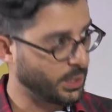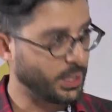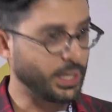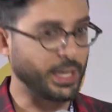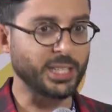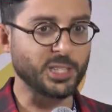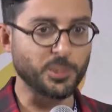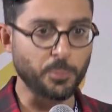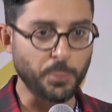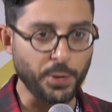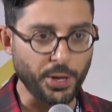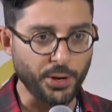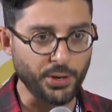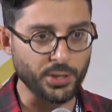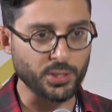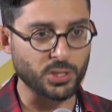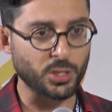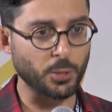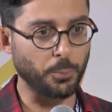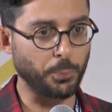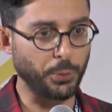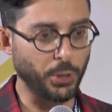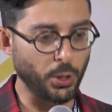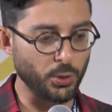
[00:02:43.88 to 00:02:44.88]
Experience
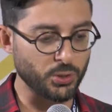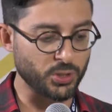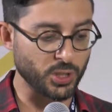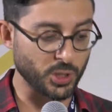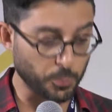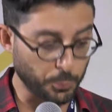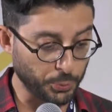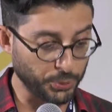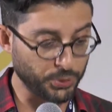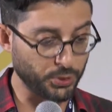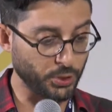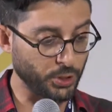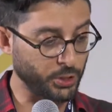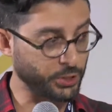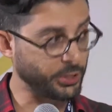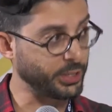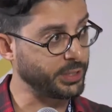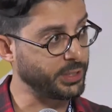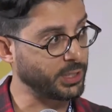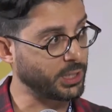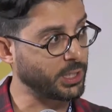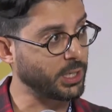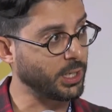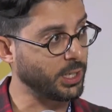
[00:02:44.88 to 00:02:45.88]
the process. Put your
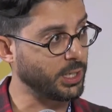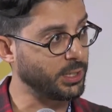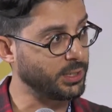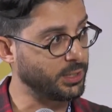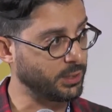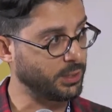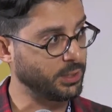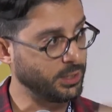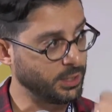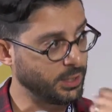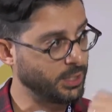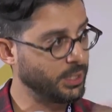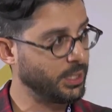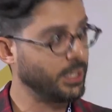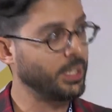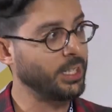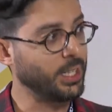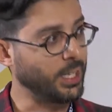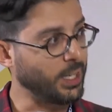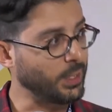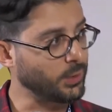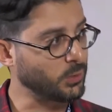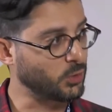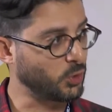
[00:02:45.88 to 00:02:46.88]
credit card
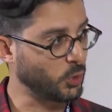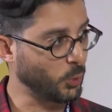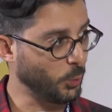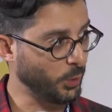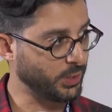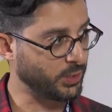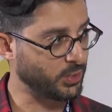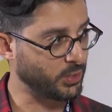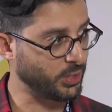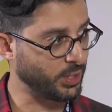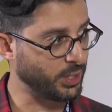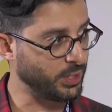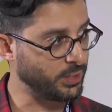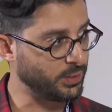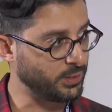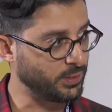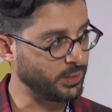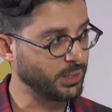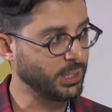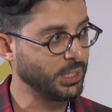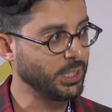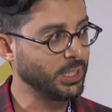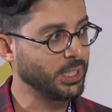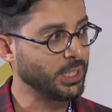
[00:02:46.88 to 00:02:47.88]
into it,
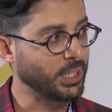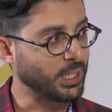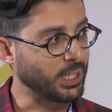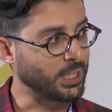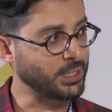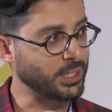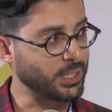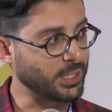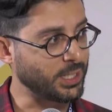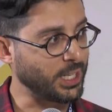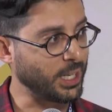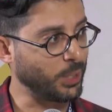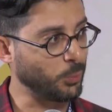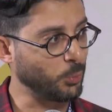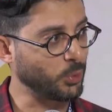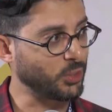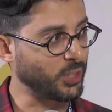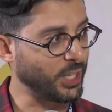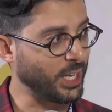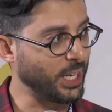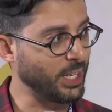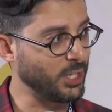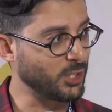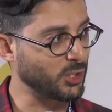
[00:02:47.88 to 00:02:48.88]
right? Understand what
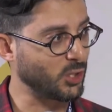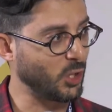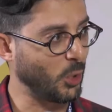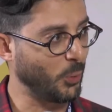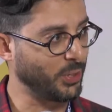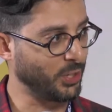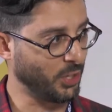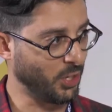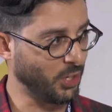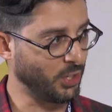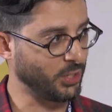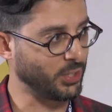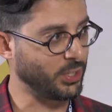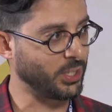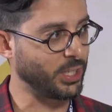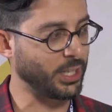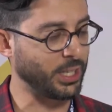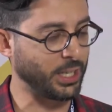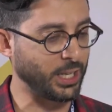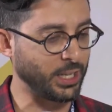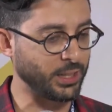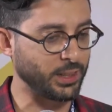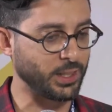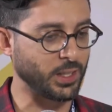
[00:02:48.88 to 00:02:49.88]
the hell is going on.
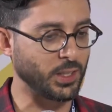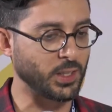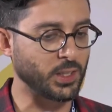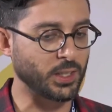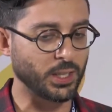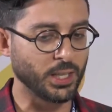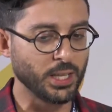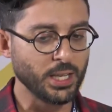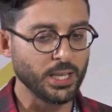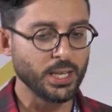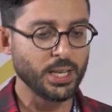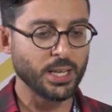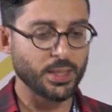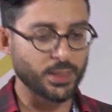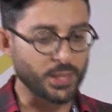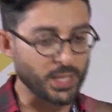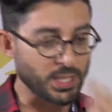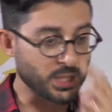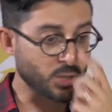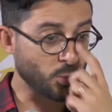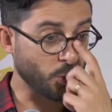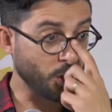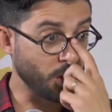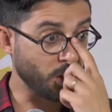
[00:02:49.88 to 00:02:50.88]
And I think
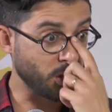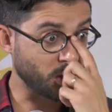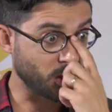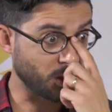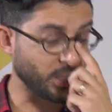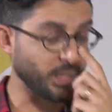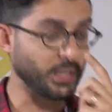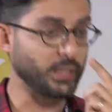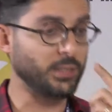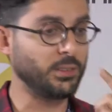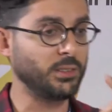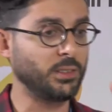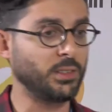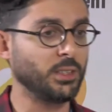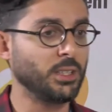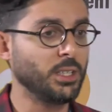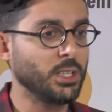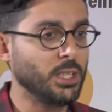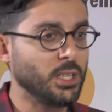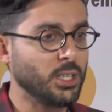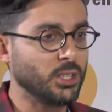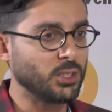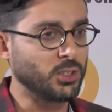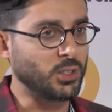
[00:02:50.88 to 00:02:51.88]
that's where you start
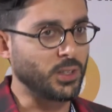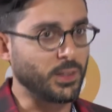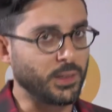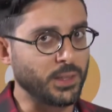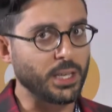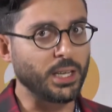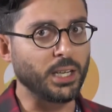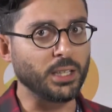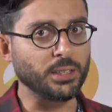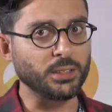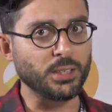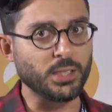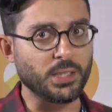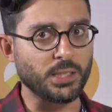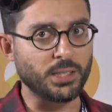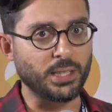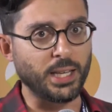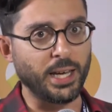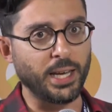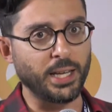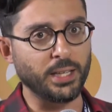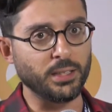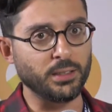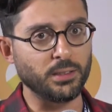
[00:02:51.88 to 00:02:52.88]
to then
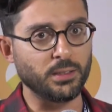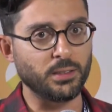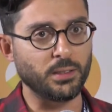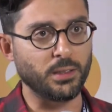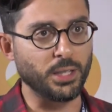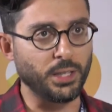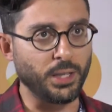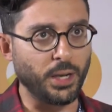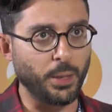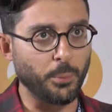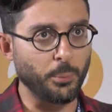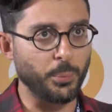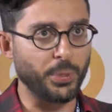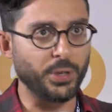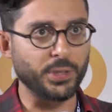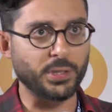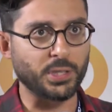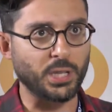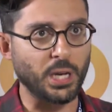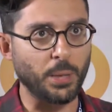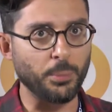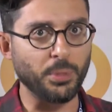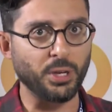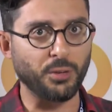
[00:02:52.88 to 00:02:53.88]
understand the numbers
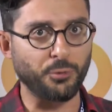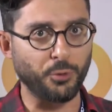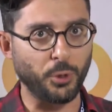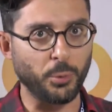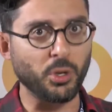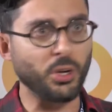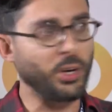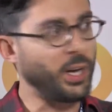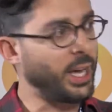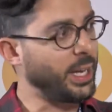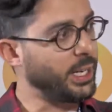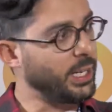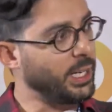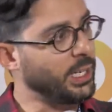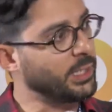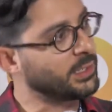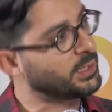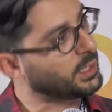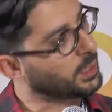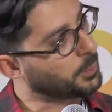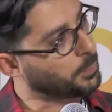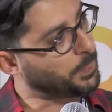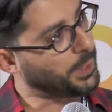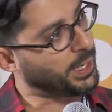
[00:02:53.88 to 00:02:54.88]
coming from your
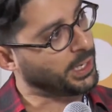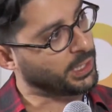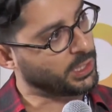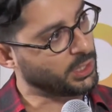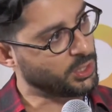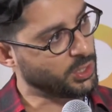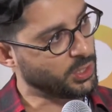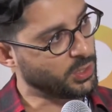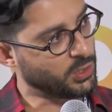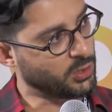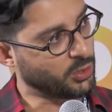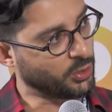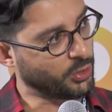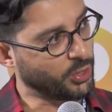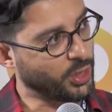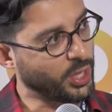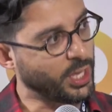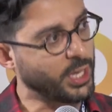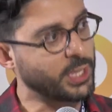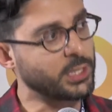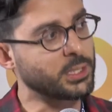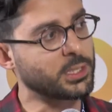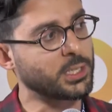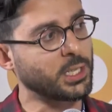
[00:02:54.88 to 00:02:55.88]
analytic packages or the
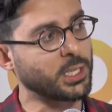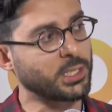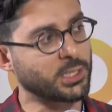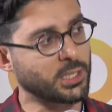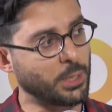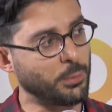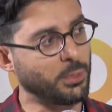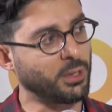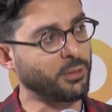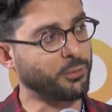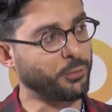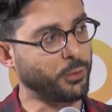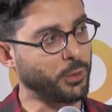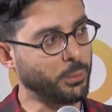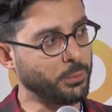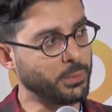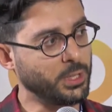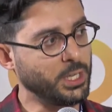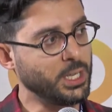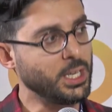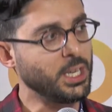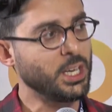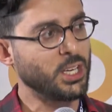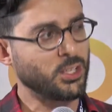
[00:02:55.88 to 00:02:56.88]
insights coming from.
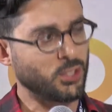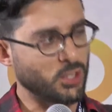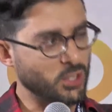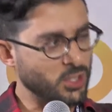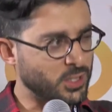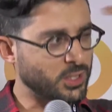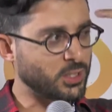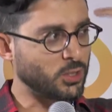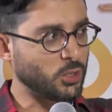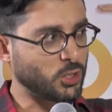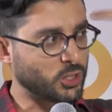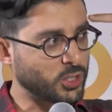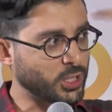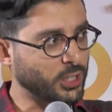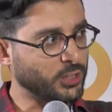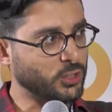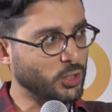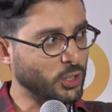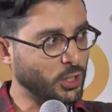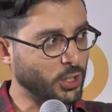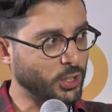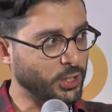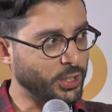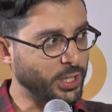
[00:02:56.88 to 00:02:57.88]
So you start
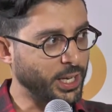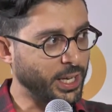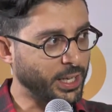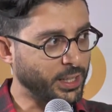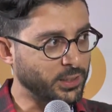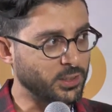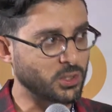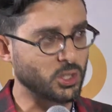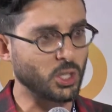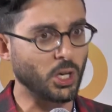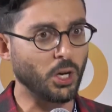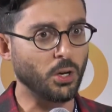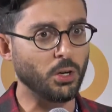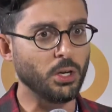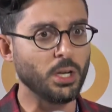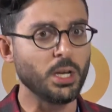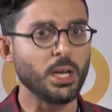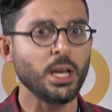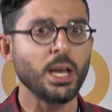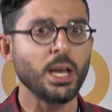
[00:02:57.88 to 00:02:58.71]
to connect. So